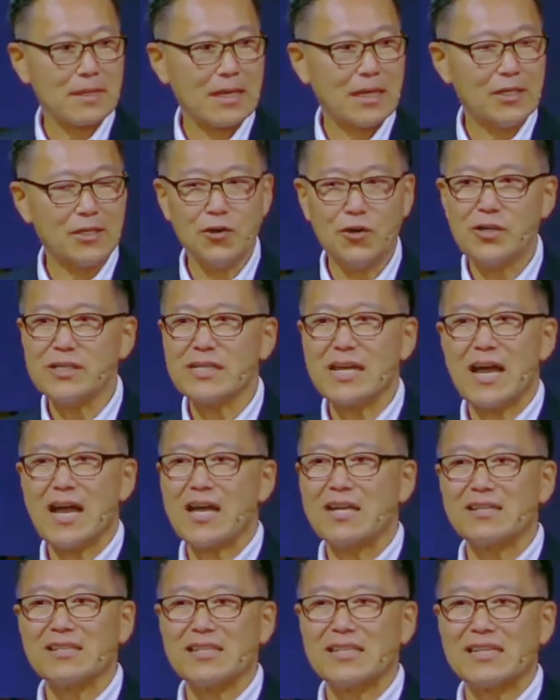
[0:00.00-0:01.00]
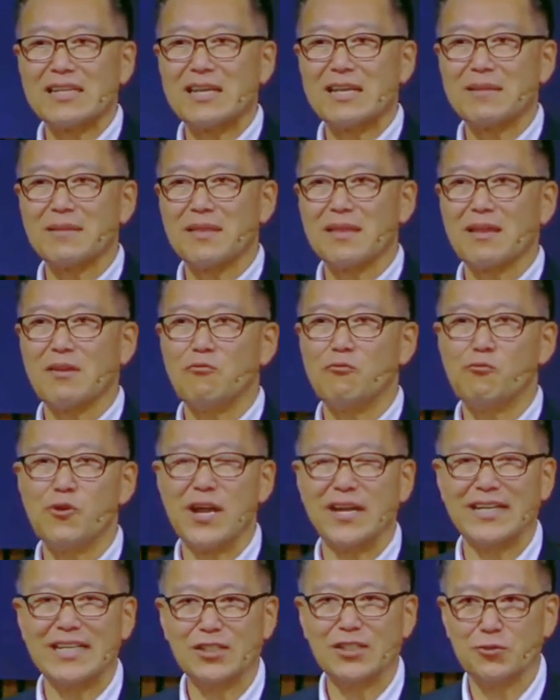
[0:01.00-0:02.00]
You're not
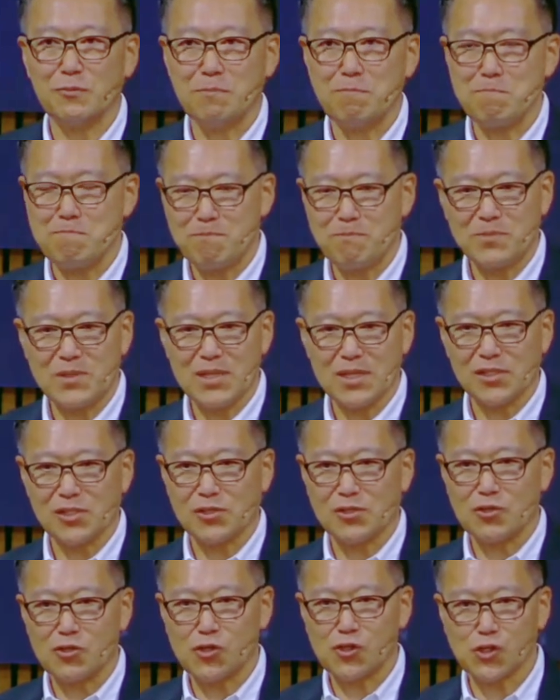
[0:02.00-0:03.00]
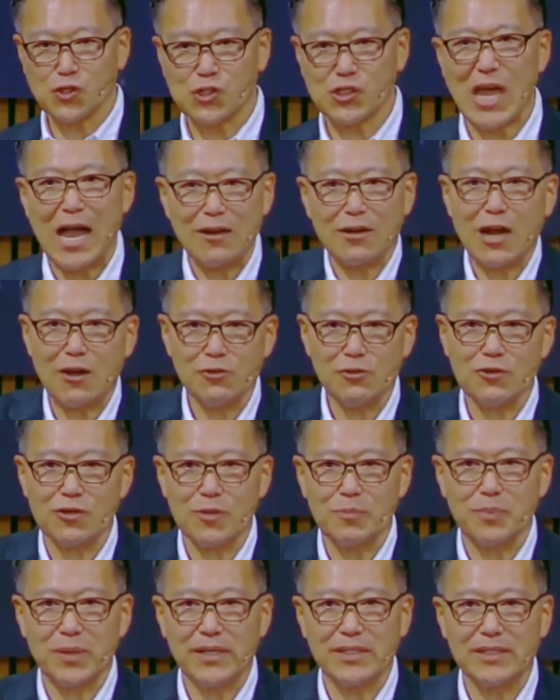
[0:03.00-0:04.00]
ready to just shout out your
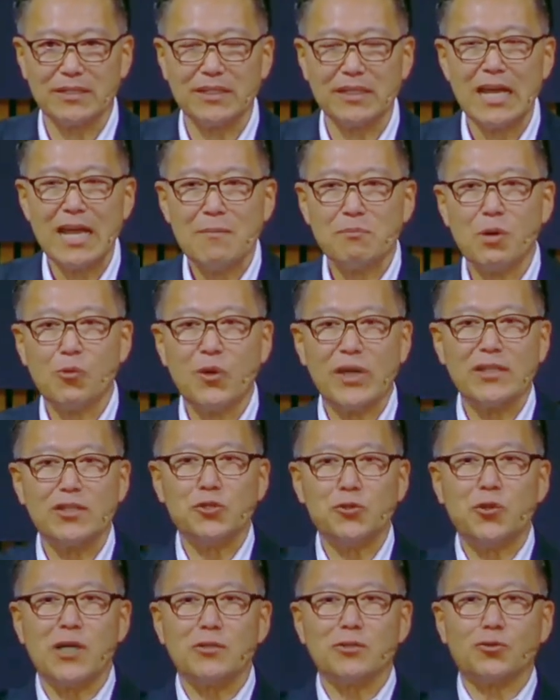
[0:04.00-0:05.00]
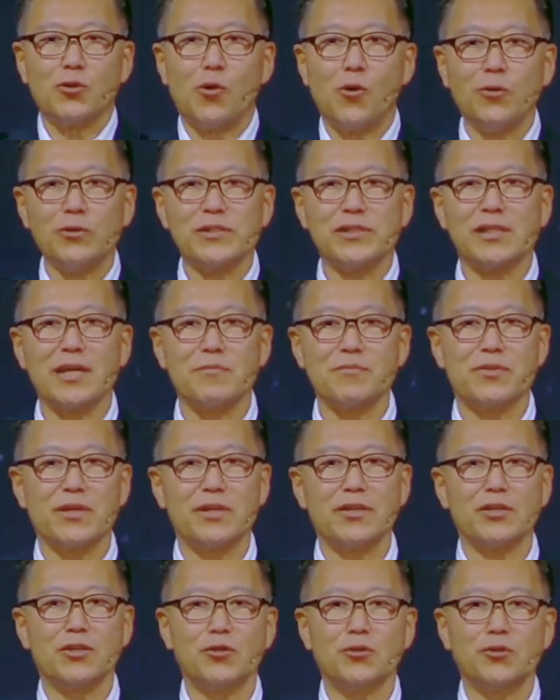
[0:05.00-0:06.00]
opinion, but when you are told
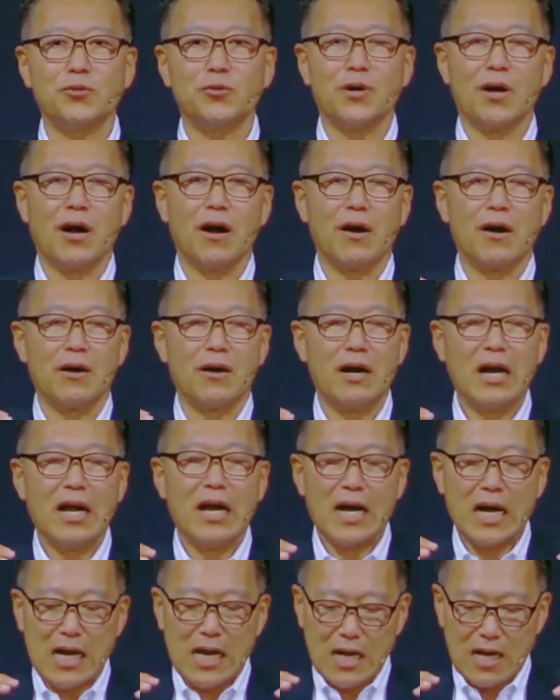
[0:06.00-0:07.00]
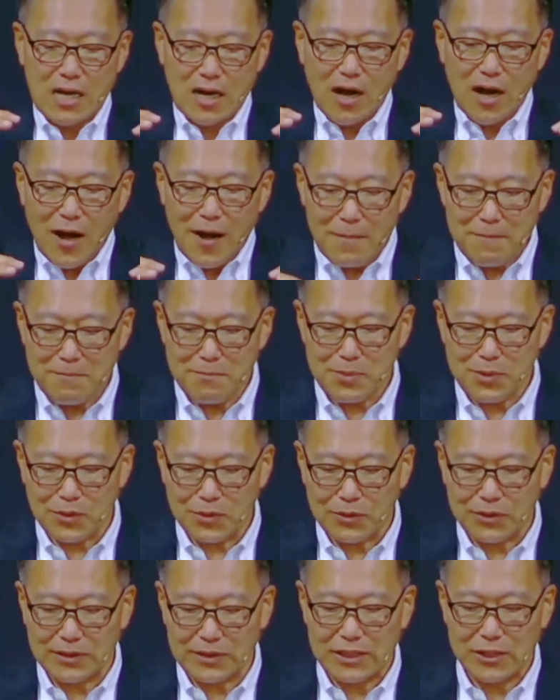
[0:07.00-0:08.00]
something, you are
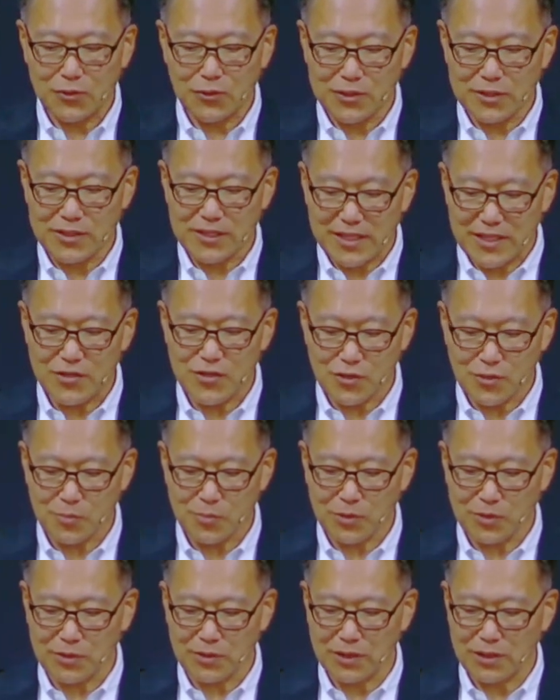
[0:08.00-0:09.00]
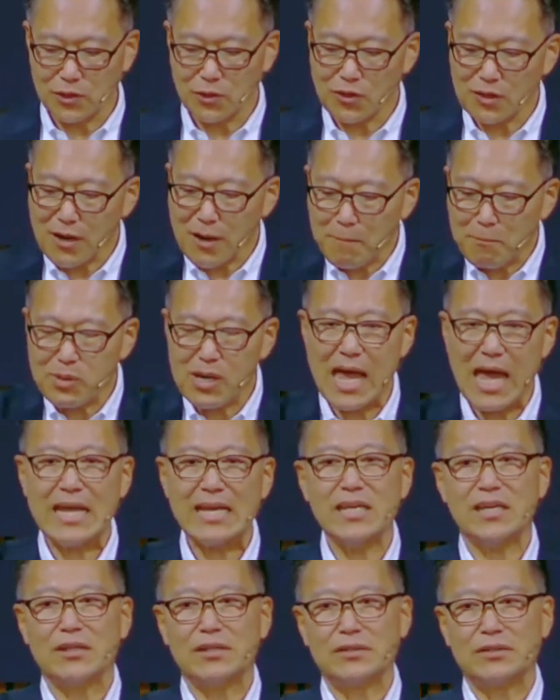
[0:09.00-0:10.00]
humble, you're teachable, you're
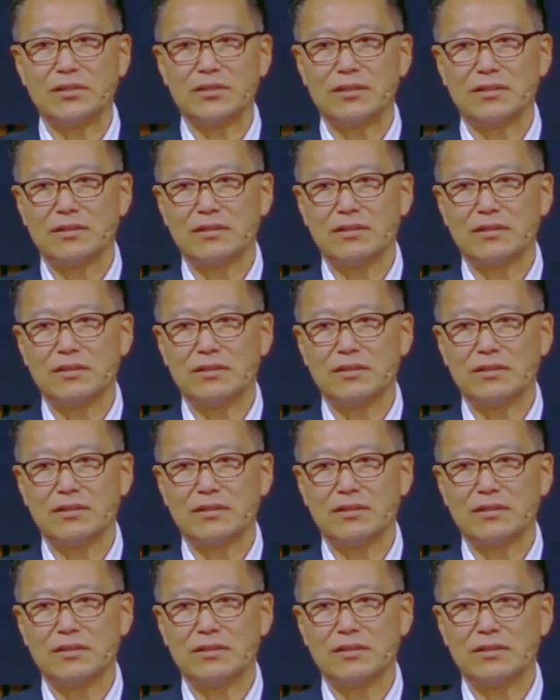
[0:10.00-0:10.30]
compliant